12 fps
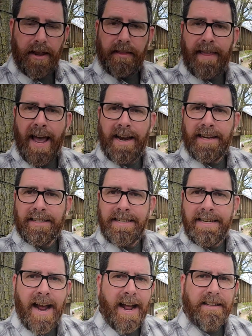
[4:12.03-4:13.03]
that is
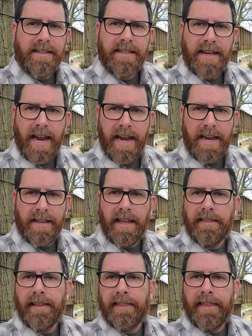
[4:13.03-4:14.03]
not saying
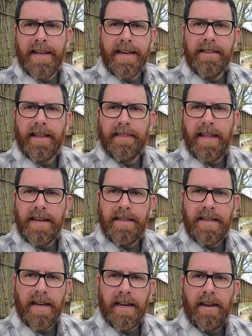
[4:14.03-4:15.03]
that the thing that they
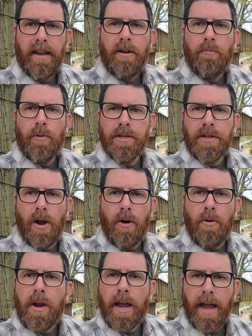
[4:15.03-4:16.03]
did was
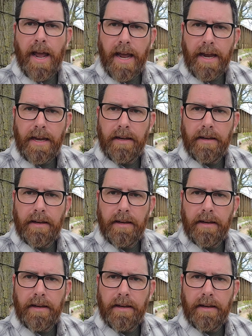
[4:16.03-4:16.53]
okay.